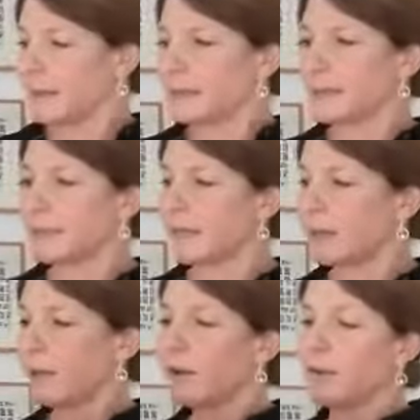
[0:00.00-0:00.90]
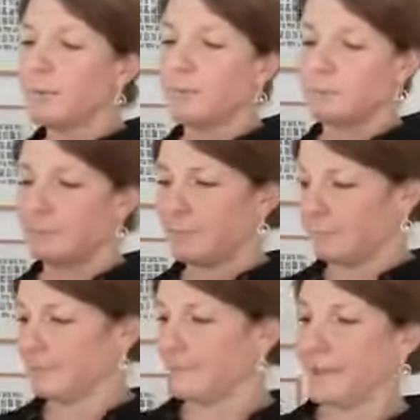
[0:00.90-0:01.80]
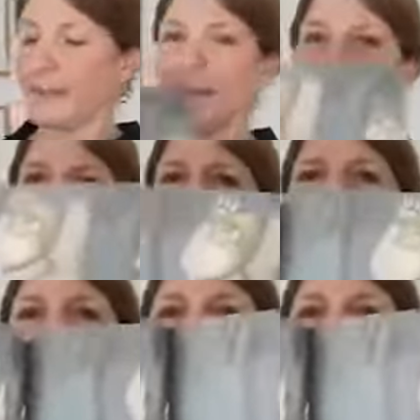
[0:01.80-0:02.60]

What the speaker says: sing-along. There they are.